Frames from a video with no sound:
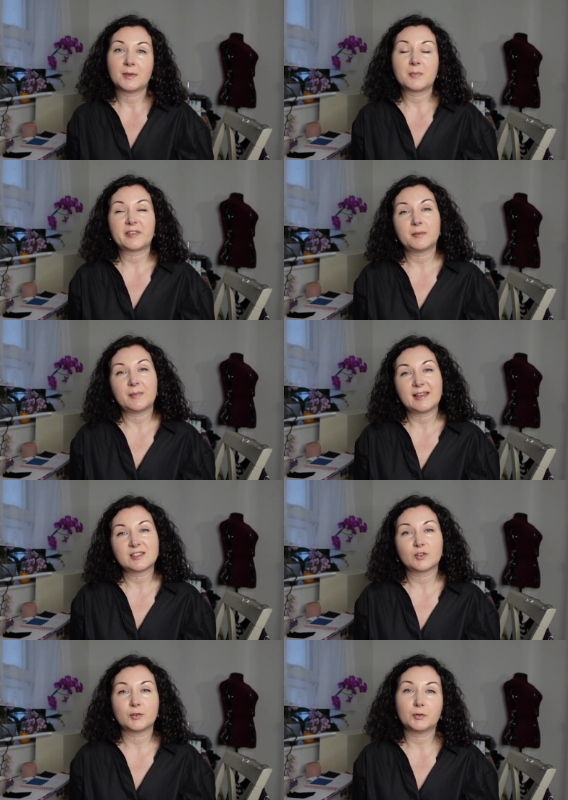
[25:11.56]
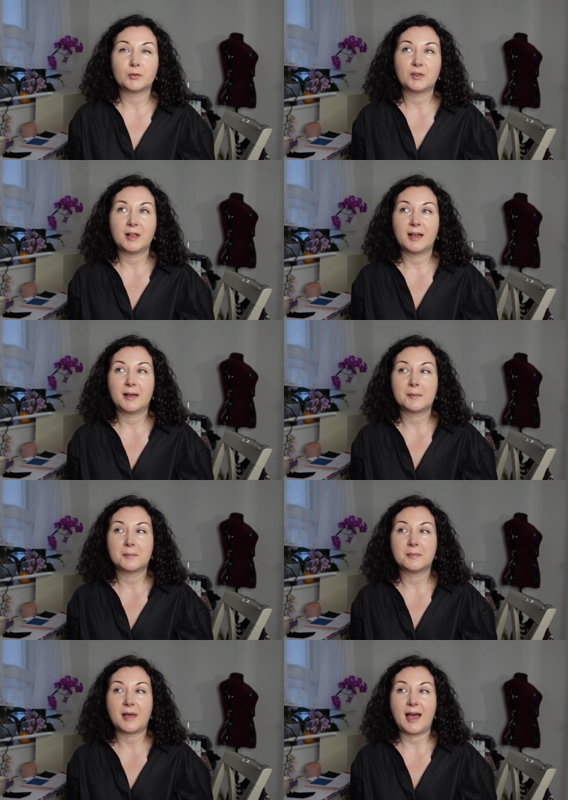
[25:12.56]
mathematical
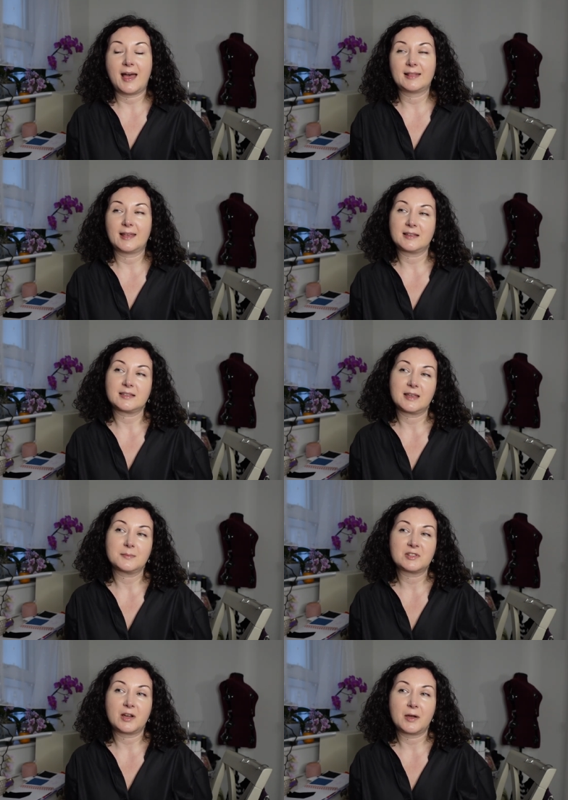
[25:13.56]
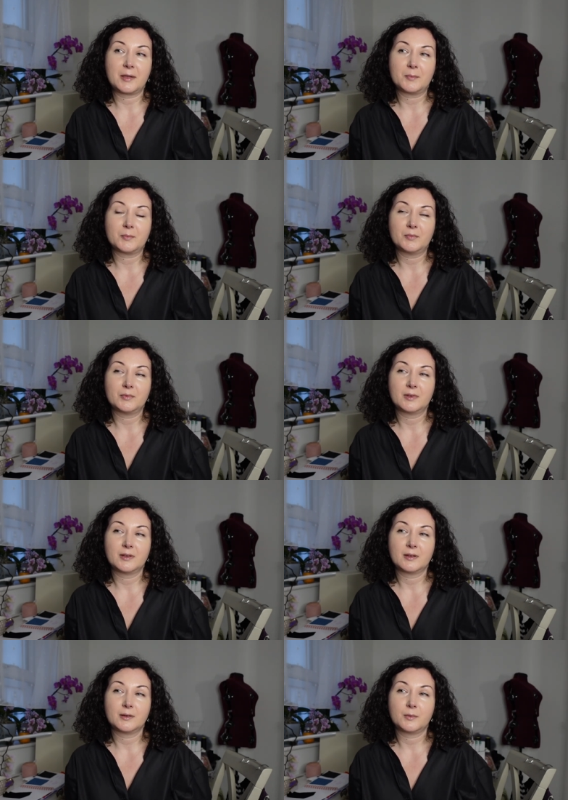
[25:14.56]
um, and at the same time
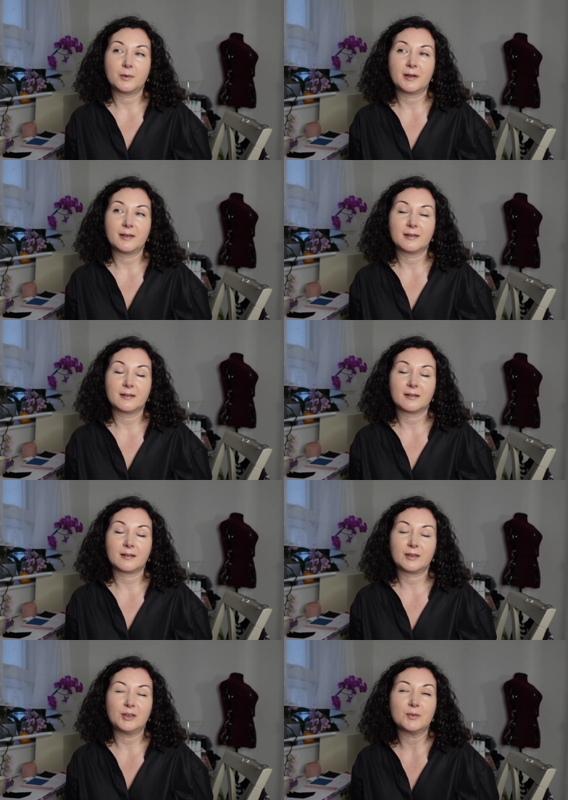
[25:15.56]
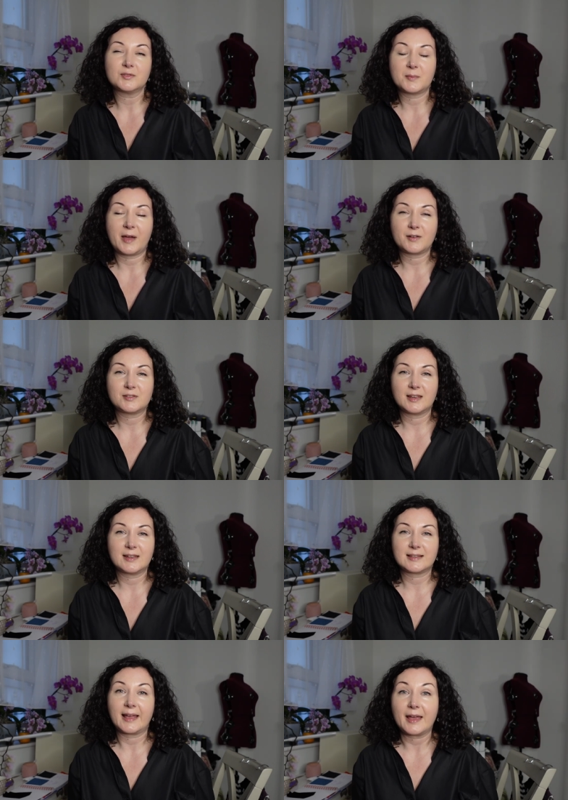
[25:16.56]
quite cute about it
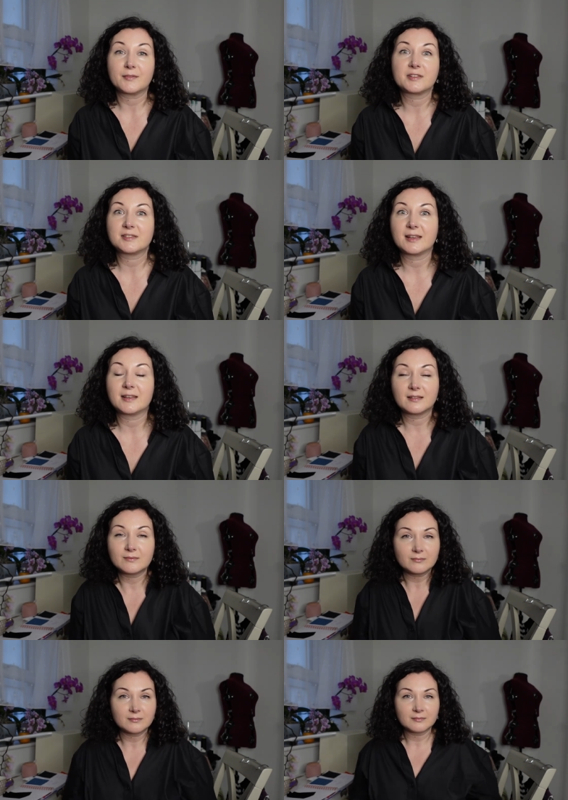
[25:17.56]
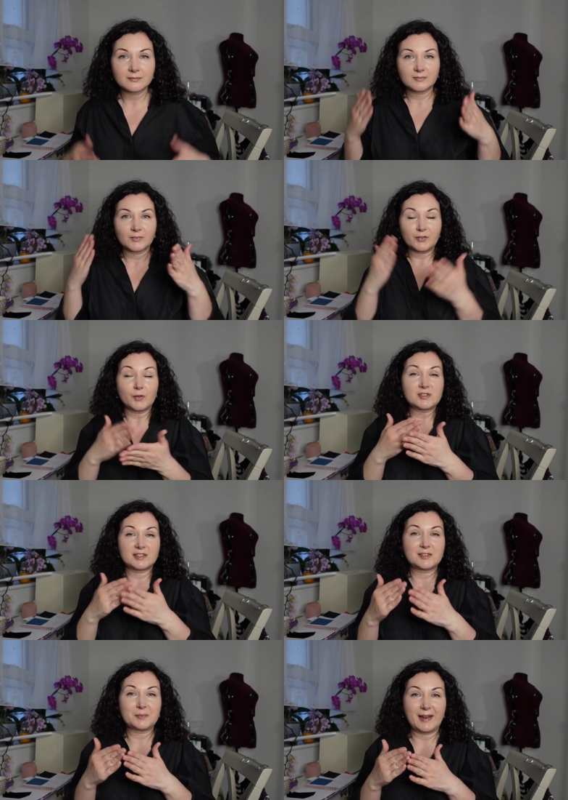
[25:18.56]
it's like everything falls
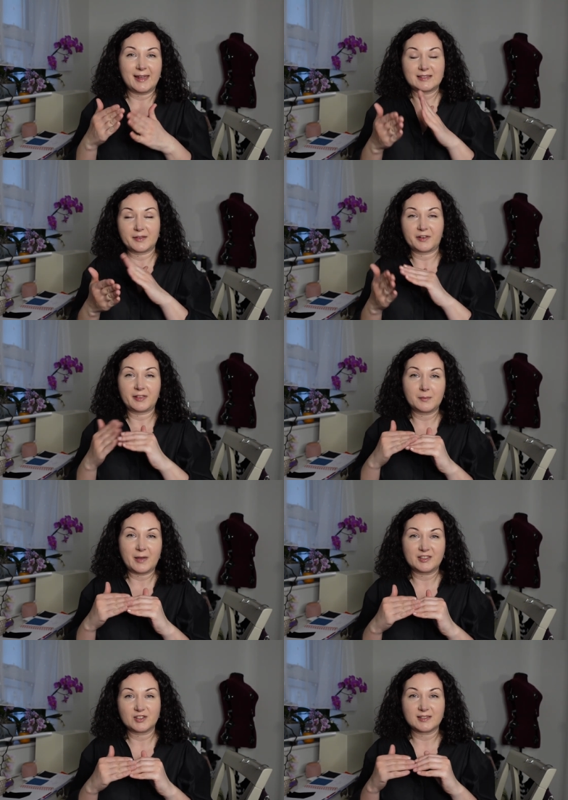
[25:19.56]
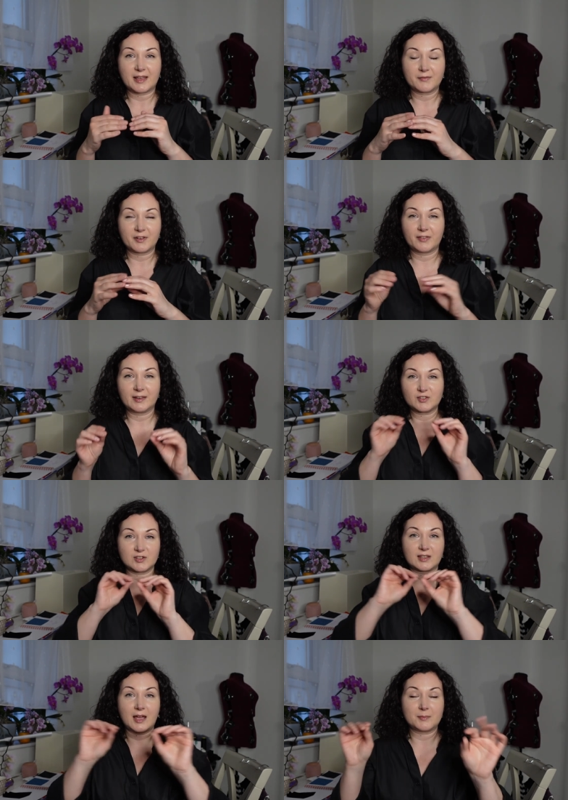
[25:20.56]
into place everything matches everything
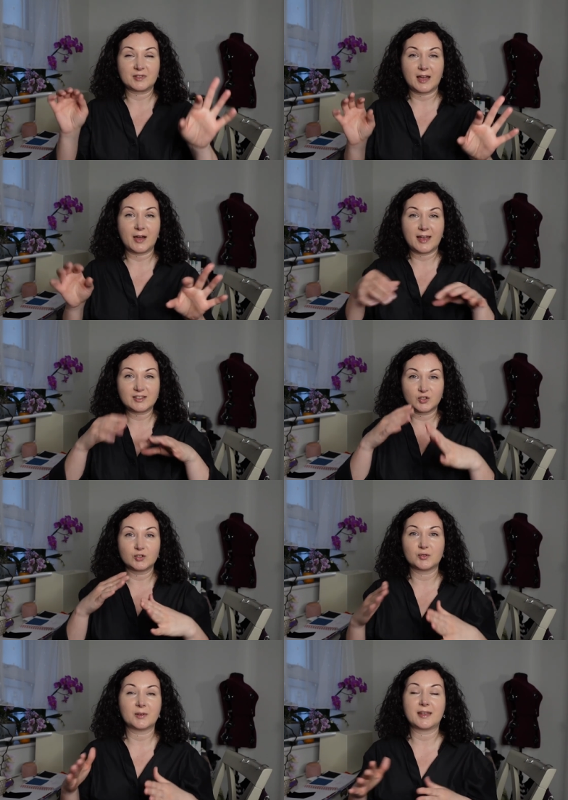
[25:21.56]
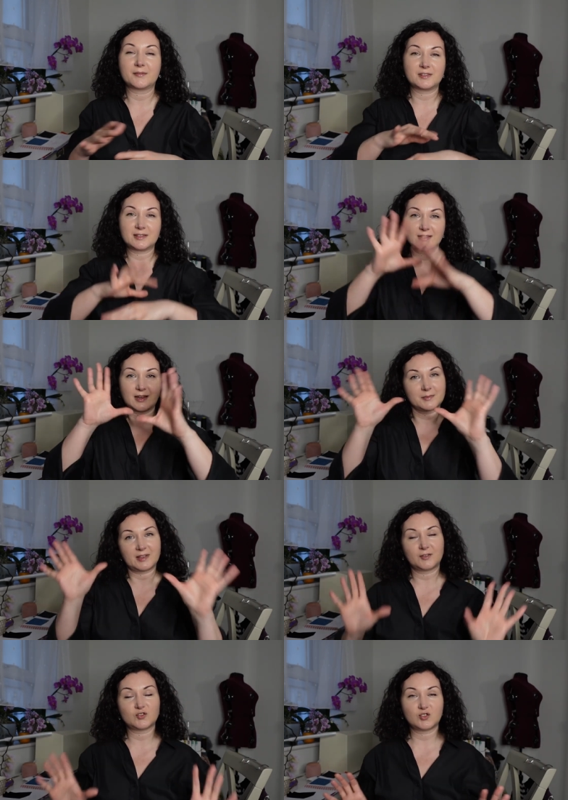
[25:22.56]
just comes out as you do it everything comes
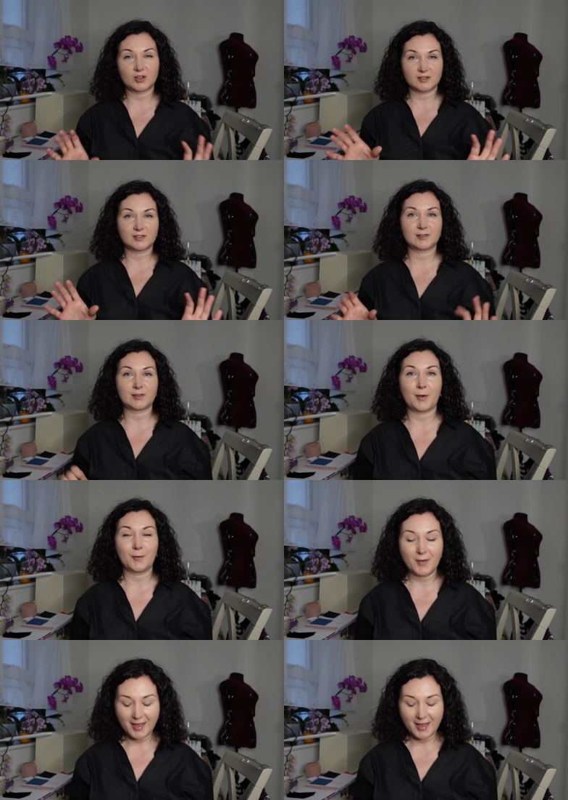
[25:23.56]
out just so